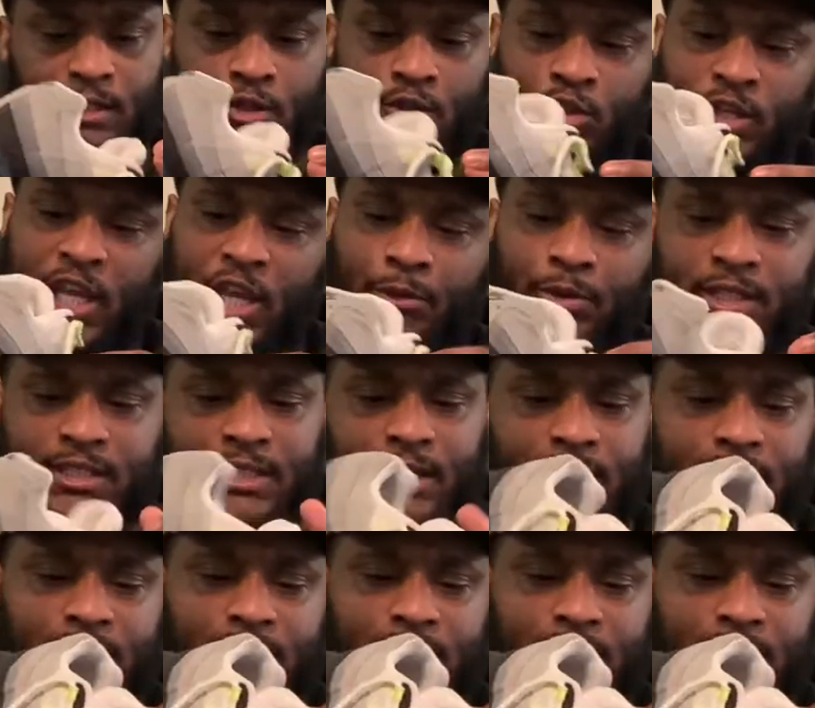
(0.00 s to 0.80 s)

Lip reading: You can't really see the